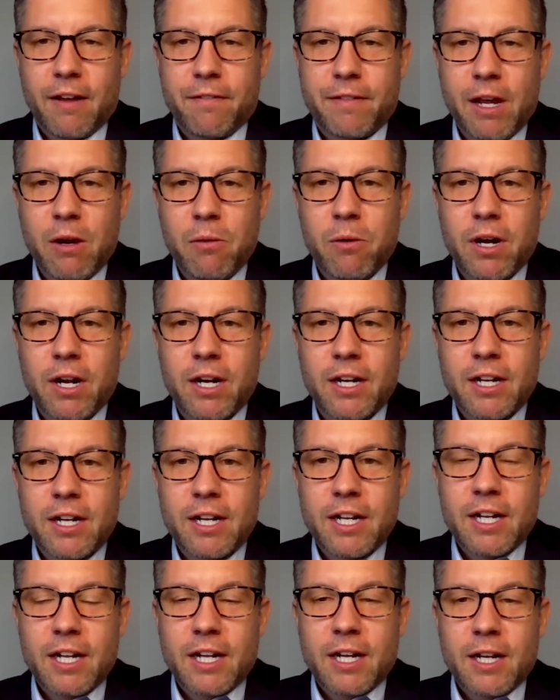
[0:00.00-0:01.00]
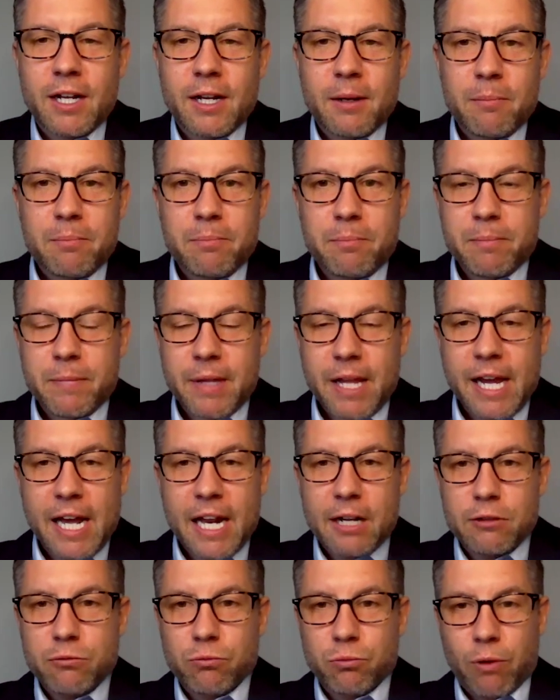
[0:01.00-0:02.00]
If they want, they
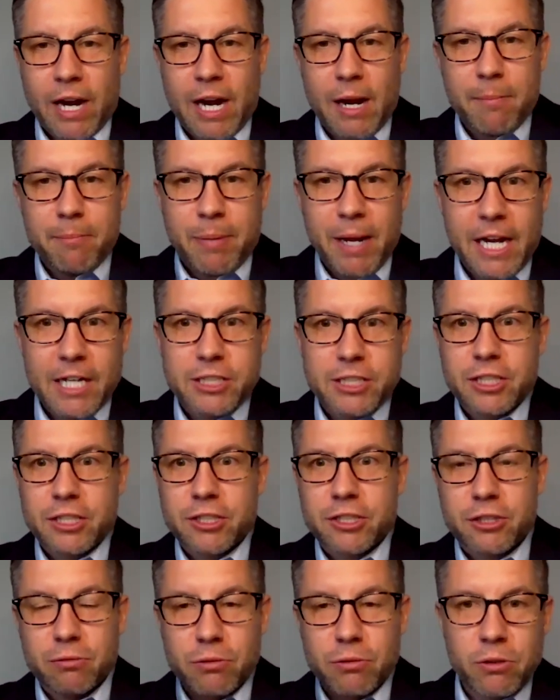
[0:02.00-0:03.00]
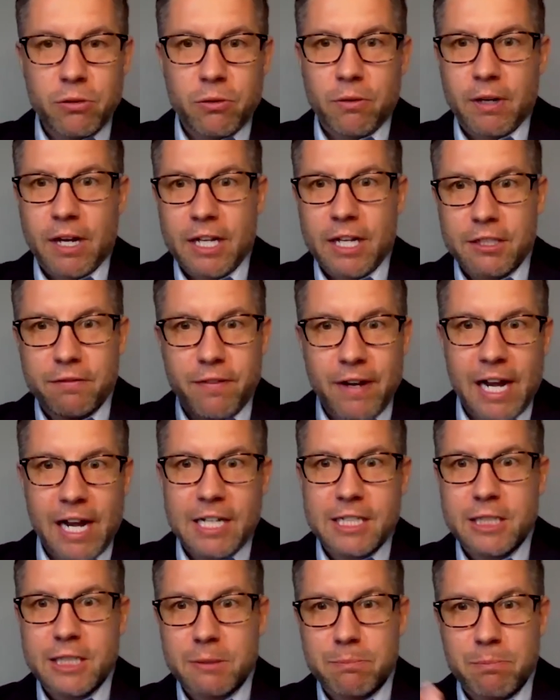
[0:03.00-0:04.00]
got to ram patients through as
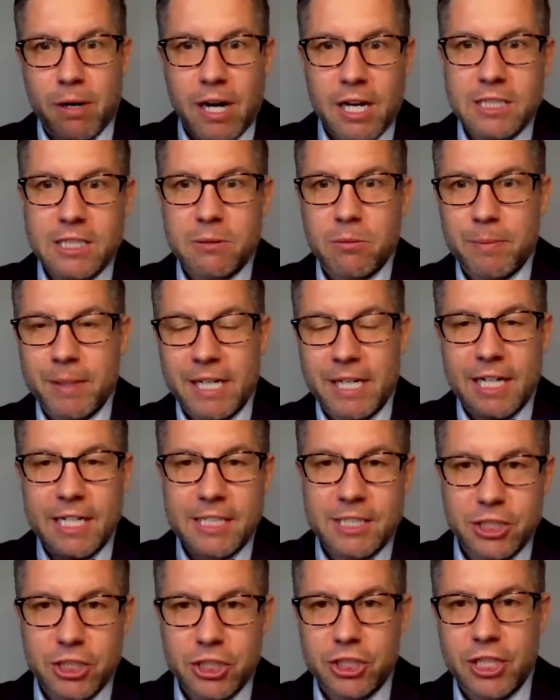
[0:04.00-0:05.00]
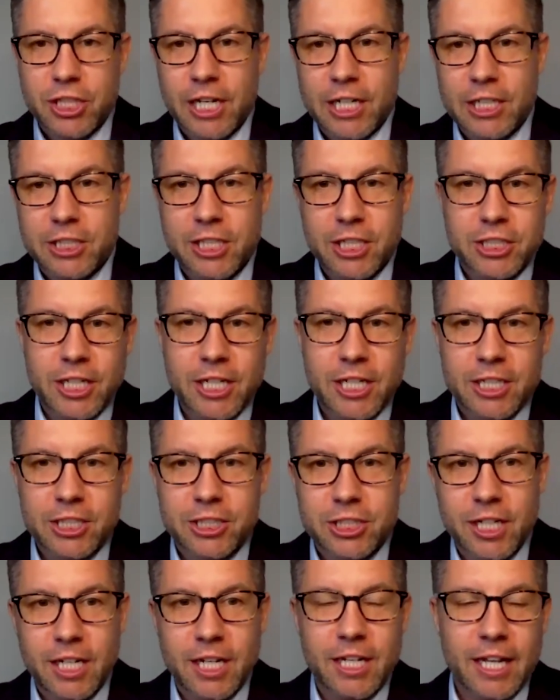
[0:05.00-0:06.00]
fast as possible, because cha-ching, ka-ching,
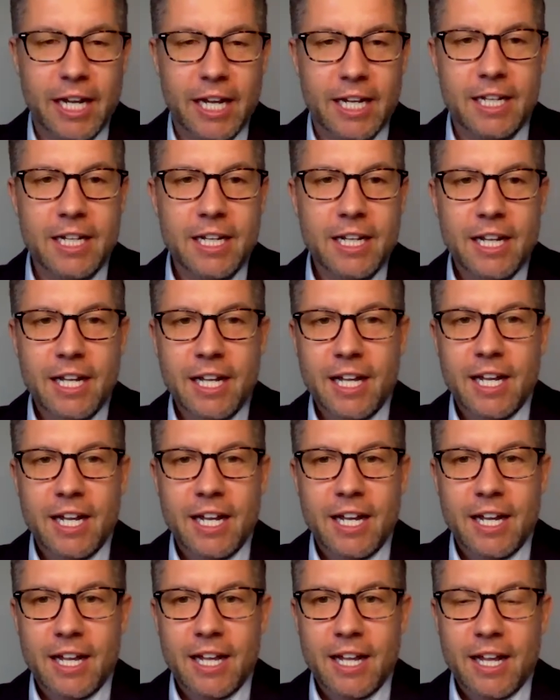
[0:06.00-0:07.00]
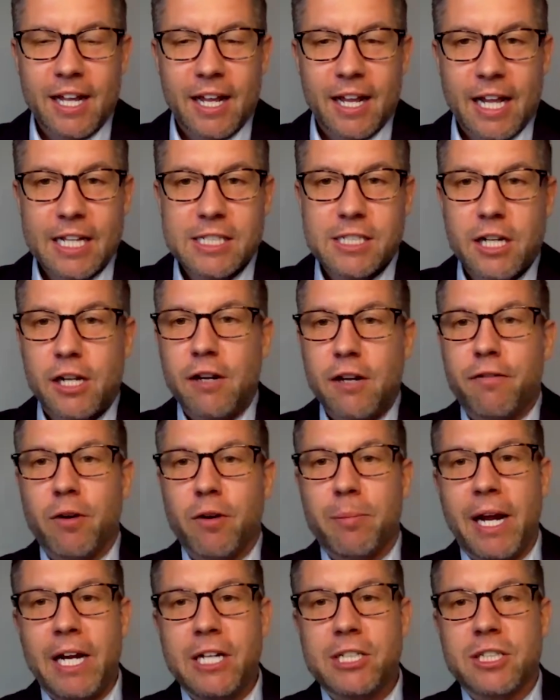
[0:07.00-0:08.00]
ka-ching, like that's not good for
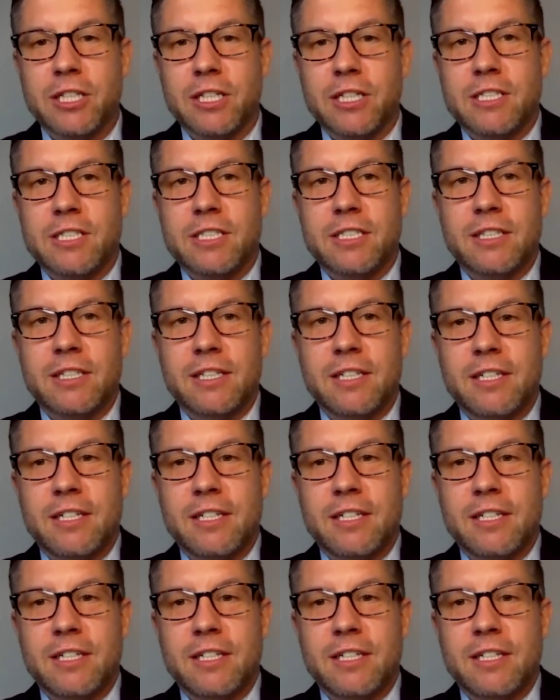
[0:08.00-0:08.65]
patients.